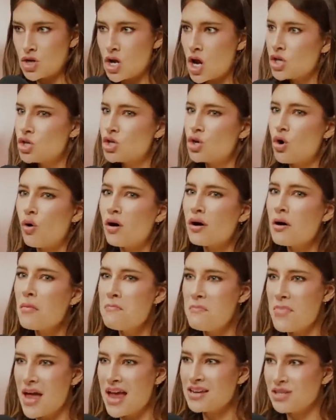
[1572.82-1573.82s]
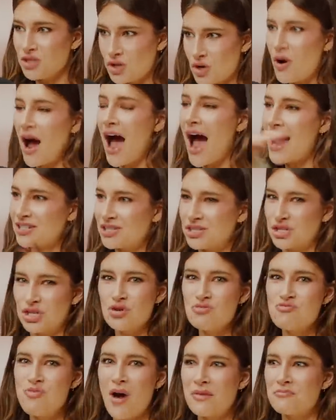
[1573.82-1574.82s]
um, you're amazing. You had us do
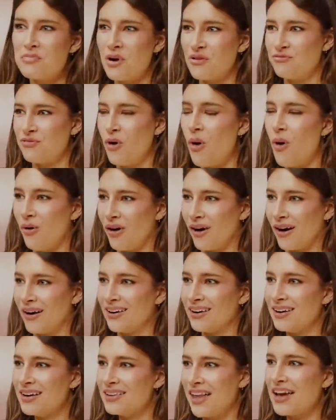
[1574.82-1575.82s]
you. one before. Okay,